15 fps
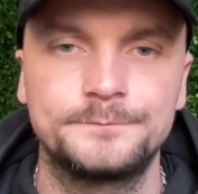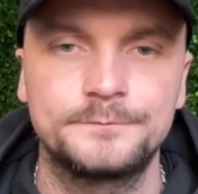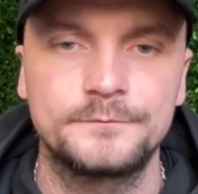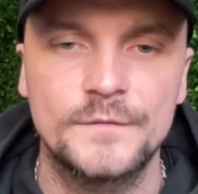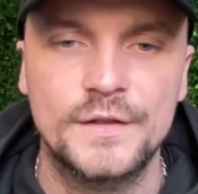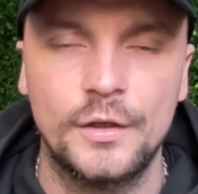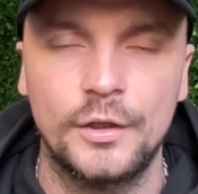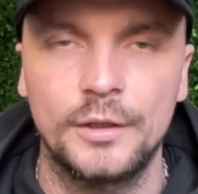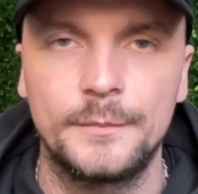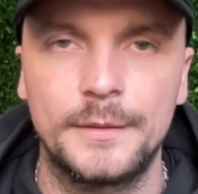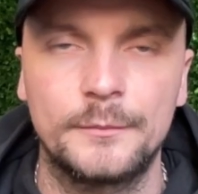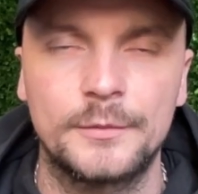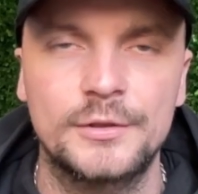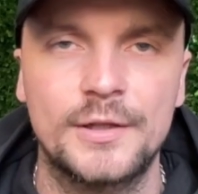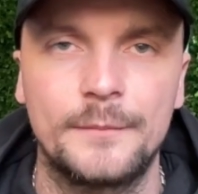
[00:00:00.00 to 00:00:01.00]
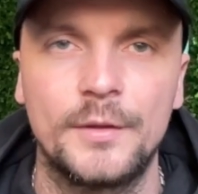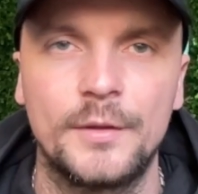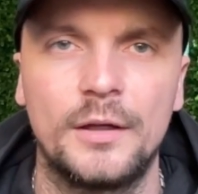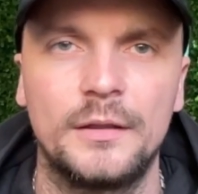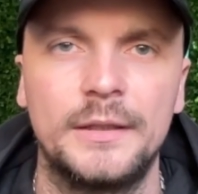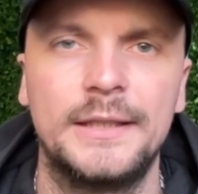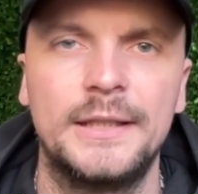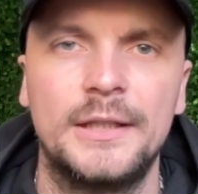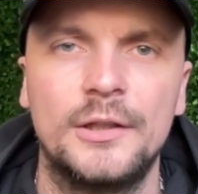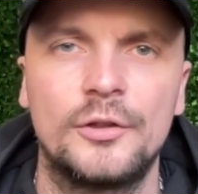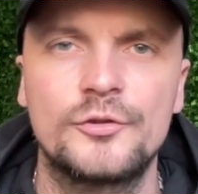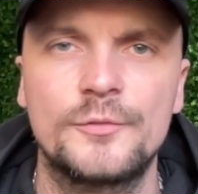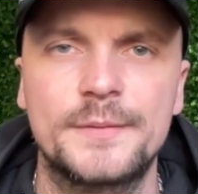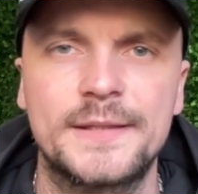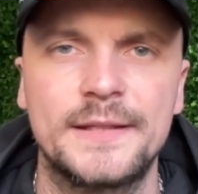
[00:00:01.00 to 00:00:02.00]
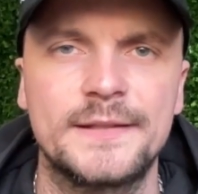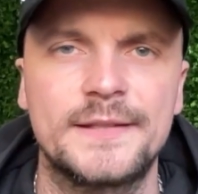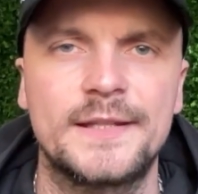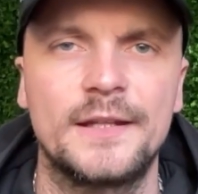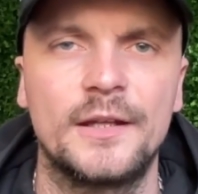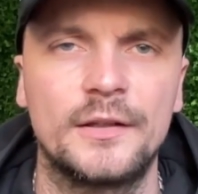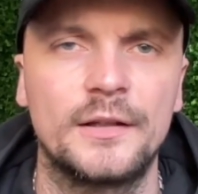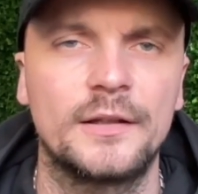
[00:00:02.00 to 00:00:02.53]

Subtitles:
Soloman, which I'm not 100% certain,